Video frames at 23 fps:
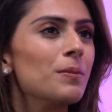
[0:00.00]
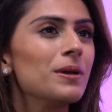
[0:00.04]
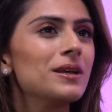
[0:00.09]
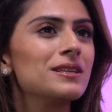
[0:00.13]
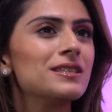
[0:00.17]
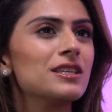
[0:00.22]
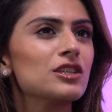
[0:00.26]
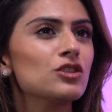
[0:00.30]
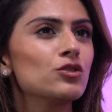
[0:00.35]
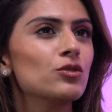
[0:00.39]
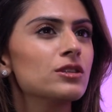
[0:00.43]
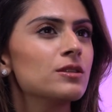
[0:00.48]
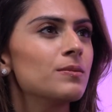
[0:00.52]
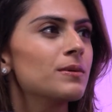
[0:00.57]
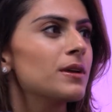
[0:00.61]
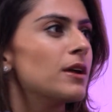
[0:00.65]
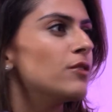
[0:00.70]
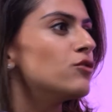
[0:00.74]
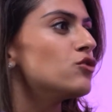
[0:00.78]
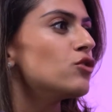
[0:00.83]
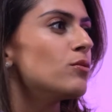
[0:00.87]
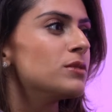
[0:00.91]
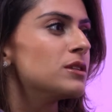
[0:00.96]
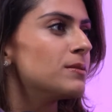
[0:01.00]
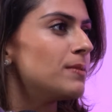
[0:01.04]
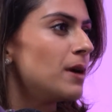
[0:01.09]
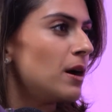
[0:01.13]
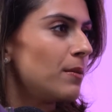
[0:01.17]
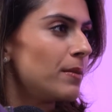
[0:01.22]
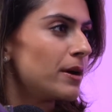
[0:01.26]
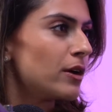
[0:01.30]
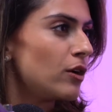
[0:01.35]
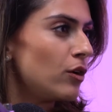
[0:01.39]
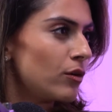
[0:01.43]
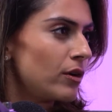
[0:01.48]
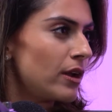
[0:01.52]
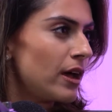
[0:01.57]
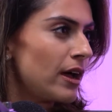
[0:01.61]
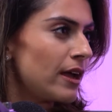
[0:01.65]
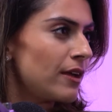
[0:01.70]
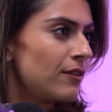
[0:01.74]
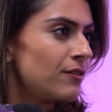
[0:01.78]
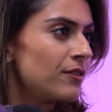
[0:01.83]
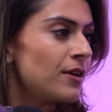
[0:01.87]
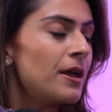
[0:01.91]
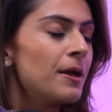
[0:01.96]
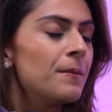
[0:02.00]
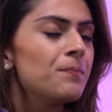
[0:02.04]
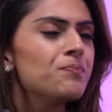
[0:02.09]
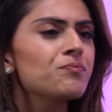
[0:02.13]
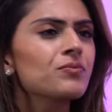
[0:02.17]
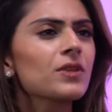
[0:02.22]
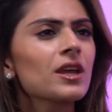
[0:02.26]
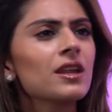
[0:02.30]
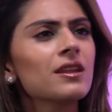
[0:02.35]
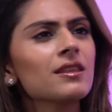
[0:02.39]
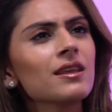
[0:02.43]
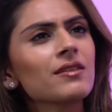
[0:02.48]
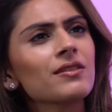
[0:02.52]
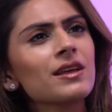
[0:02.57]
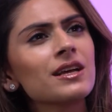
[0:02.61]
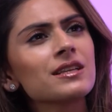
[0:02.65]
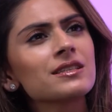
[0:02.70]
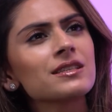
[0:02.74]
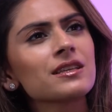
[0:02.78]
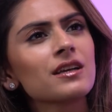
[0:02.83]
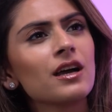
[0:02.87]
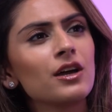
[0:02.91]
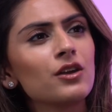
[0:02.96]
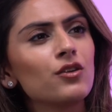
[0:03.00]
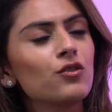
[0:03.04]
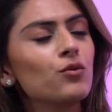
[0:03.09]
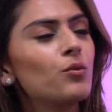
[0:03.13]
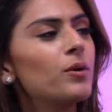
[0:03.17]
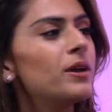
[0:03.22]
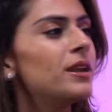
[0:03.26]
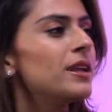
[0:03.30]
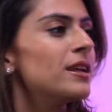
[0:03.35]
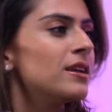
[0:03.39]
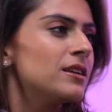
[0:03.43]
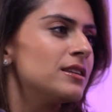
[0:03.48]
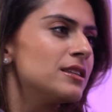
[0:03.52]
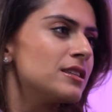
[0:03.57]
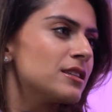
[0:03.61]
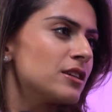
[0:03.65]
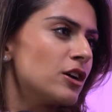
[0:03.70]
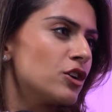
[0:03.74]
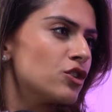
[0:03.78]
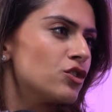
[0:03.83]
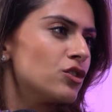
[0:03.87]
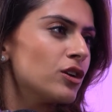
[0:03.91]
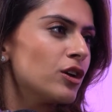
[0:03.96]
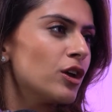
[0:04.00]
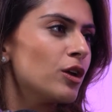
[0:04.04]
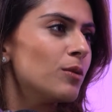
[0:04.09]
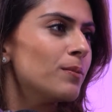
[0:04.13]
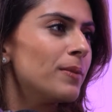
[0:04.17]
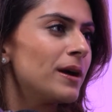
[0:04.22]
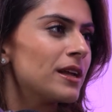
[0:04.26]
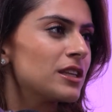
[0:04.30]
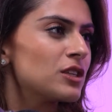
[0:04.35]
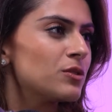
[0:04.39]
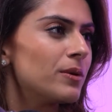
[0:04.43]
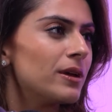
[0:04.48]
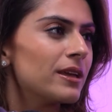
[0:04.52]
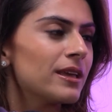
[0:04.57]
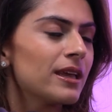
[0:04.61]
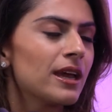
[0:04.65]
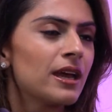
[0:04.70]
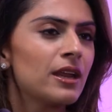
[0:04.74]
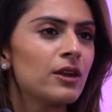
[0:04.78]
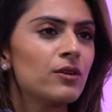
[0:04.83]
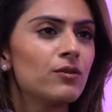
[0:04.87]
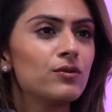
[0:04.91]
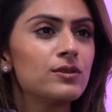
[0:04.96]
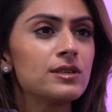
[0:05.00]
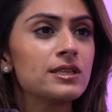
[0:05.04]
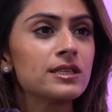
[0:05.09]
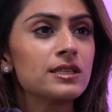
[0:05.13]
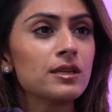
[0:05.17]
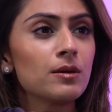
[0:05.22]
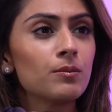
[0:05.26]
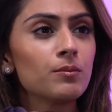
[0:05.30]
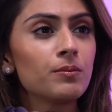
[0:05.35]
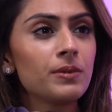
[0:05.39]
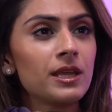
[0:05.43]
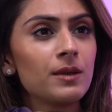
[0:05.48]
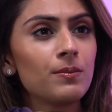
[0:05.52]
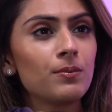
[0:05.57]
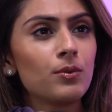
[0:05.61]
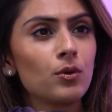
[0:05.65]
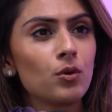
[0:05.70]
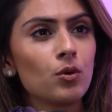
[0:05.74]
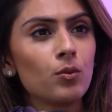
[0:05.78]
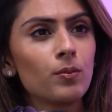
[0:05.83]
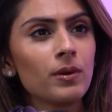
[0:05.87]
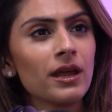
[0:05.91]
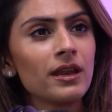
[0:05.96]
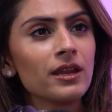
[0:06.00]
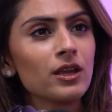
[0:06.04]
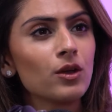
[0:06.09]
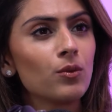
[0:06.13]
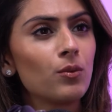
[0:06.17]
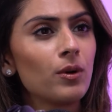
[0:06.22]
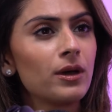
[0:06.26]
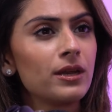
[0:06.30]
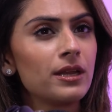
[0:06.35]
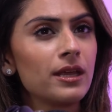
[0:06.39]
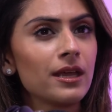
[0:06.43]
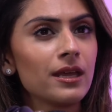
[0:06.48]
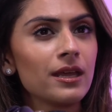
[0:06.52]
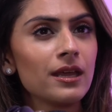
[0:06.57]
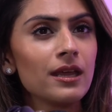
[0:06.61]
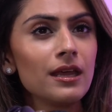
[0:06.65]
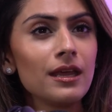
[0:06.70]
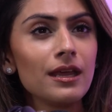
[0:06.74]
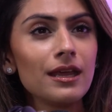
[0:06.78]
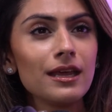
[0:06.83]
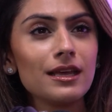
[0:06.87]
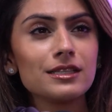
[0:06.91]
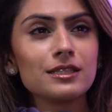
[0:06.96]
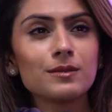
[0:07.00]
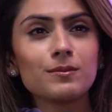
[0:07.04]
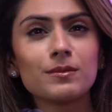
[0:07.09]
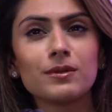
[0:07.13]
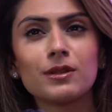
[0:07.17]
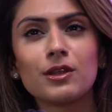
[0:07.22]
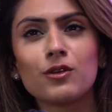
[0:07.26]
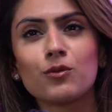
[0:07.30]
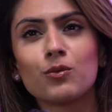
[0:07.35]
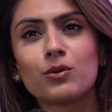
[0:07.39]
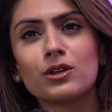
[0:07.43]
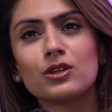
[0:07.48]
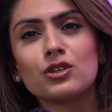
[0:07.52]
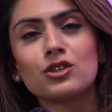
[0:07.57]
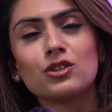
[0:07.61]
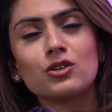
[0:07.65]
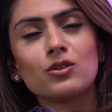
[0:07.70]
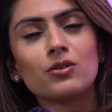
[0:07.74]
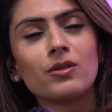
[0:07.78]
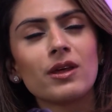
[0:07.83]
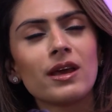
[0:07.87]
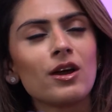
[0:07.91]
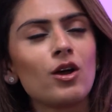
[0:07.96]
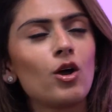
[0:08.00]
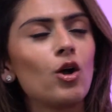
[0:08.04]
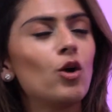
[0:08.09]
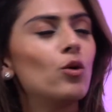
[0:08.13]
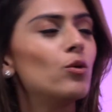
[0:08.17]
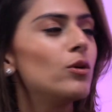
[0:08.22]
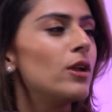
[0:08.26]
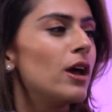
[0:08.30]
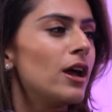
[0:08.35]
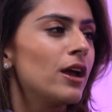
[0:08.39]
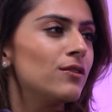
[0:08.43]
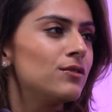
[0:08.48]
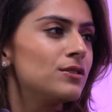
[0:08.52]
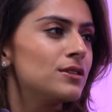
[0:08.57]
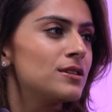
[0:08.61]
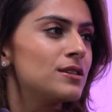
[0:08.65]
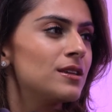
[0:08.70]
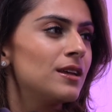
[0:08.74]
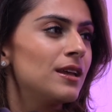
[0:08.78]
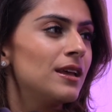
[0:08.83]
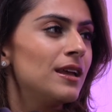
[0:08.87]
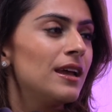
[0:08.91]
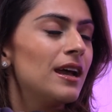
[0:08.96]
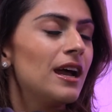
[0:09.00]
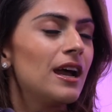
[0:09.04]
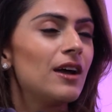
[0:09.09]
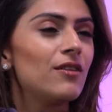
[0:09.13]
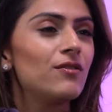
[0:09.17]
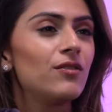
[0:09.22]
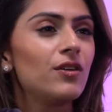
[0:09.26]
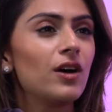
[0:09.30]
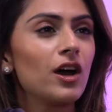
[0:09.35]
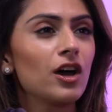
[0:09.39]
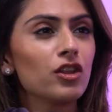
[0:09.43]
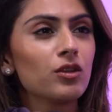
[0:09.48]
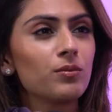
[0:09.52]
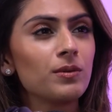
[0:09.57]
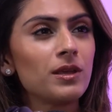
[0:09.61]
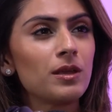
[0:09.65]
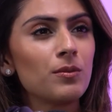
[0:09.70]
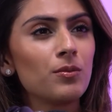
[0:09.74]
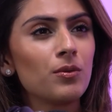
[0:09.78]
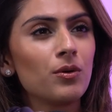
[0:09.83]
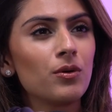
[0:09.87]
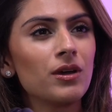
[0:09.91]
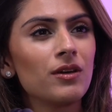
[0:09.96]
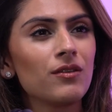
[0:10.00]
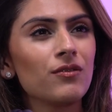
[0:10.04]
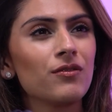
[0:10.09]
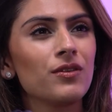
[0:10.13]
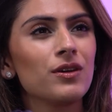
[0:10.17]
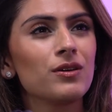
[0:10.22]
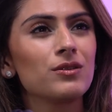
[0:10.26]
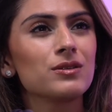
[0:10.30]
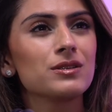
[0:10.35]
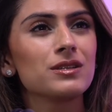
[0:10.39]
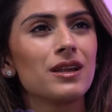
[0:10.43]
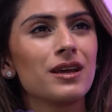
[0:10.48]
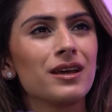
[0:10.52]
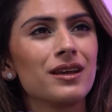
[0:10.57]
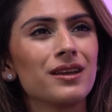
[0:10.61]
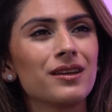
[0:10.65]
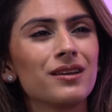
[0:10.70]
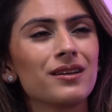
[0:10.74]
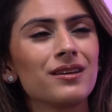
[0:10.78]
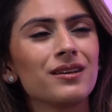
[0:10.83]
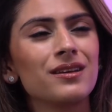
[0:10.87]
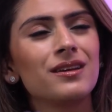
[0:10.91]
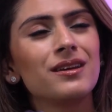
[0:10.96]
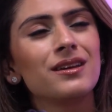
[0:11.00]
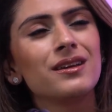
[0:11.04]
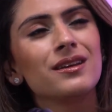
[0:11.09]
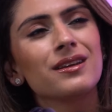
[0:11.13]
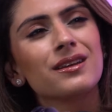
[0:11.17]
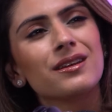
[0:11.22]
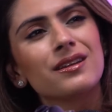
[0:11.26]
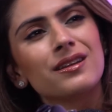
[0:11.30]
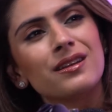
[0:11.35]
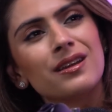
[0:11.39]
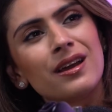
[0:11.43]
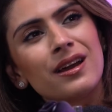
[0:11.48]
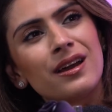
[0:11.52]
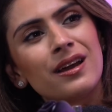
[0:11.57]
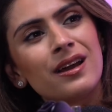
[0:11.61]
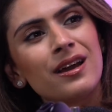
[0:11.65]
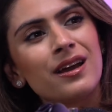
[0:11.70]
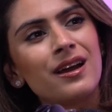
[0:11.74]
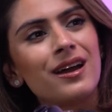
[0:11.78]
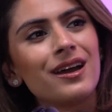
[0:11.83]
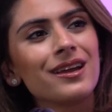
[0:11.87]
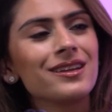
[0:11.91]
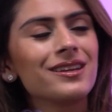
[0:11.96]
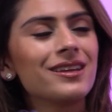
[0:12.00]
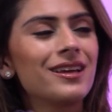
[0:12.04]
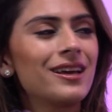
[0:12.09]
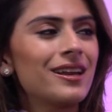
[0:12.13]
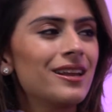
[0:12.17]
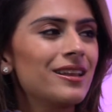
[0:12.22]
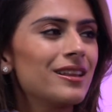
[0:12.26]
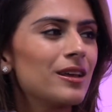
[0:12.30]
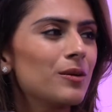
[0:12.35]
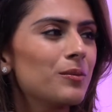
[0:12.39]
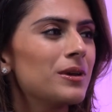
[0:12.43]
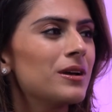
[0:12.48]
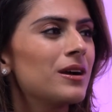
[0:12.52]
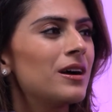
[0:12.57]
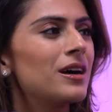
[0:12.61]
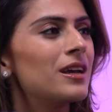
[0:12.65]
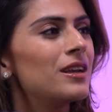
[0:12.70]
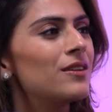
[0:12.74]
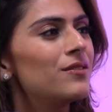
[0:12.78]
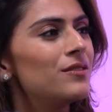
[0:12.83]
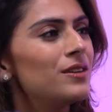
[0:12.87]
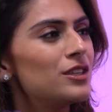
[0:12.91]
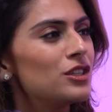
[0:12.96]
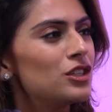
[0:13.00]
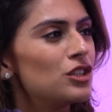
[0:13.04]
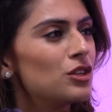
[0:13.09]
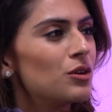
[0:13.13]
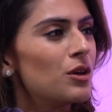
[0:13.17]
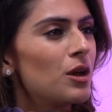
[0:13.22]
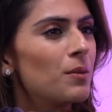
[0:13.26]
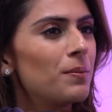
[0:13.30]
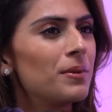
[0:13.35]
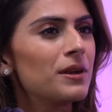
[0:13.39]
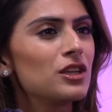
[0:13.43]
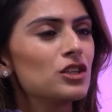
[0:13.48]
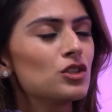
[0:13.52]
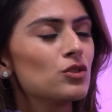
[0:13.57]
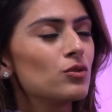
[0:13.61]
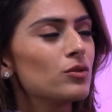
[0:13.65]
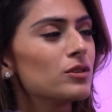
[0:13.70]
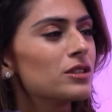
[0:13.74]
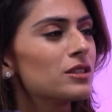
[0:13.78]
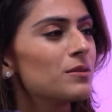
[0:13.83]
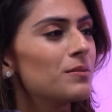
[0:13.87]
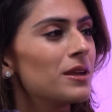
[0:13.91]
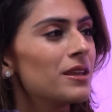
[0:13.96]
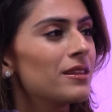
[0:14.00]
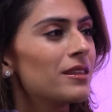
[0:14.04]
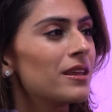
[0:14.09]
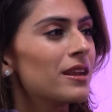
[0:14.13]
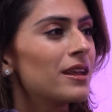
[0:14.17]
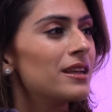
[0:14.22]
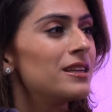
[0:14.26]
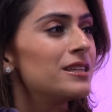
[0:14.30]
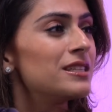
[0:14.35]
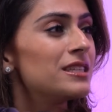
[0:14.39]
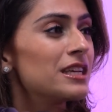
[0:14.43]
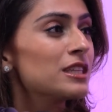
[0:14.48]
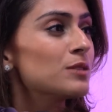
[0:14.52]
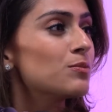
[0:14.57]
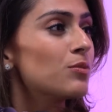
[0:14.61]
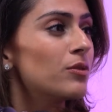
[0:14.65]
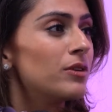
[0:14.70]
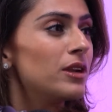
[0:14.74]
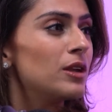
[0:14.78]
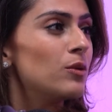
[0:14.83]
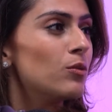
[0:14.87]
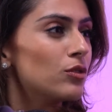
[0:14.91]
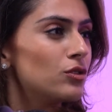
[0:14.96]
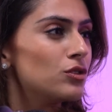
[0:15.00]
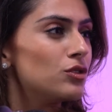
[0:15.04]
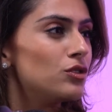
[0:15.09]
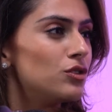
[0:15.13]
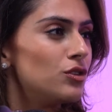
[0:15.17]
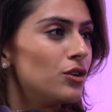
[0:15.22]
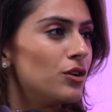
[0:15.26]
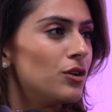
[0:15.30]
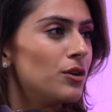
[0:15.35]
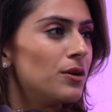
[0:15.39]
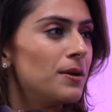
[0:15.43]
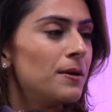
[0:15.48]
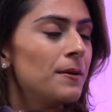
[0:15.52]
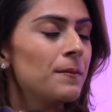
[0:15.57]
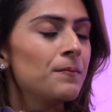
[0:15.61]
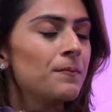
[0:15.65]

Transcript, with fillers: because it's not something i've dreamt about my whole life and i think that's the kind of wedding discussion going back to it again for some people planning a wedding is something they've wanted to do their whole lives and for other people it feels like yeah i get it that we kind of need to do it but it's not something that i desperately want to do yeah.